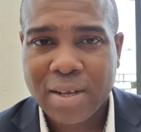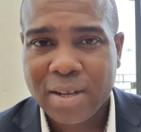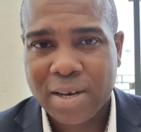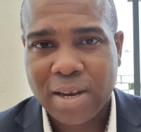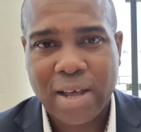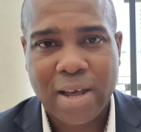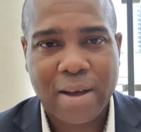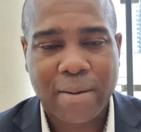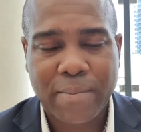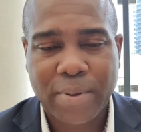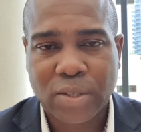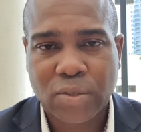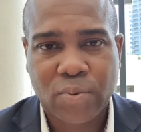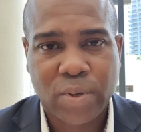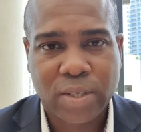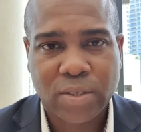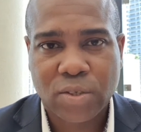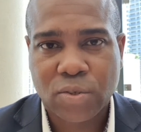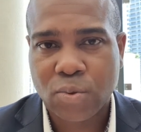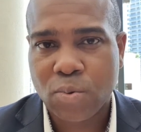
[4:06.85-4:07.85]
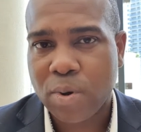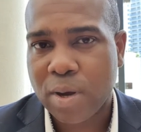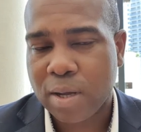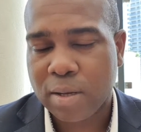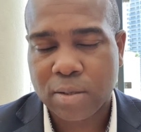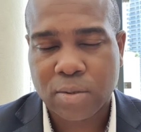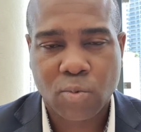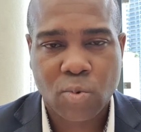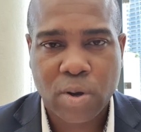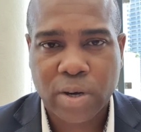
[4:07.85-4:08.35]
They are between
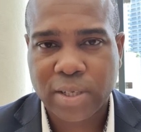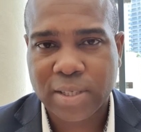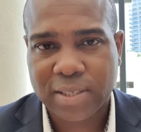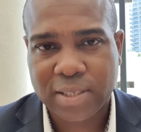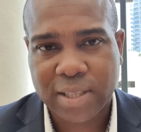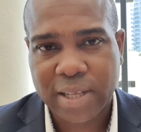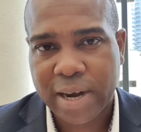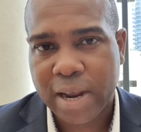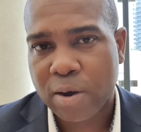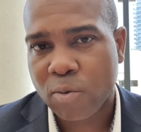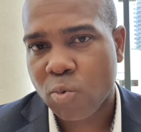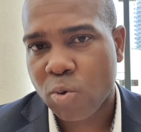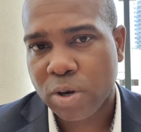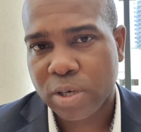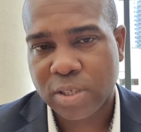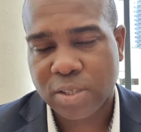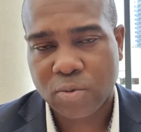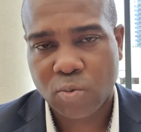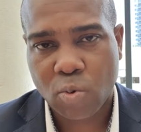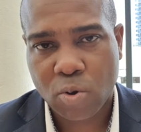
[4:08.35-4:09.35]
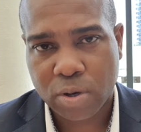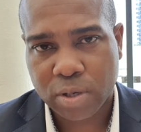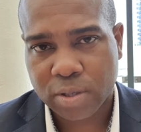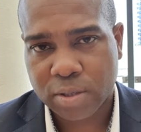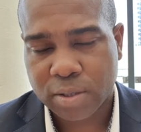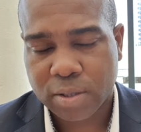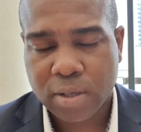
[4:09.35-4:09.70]
one is 3 and one is 1.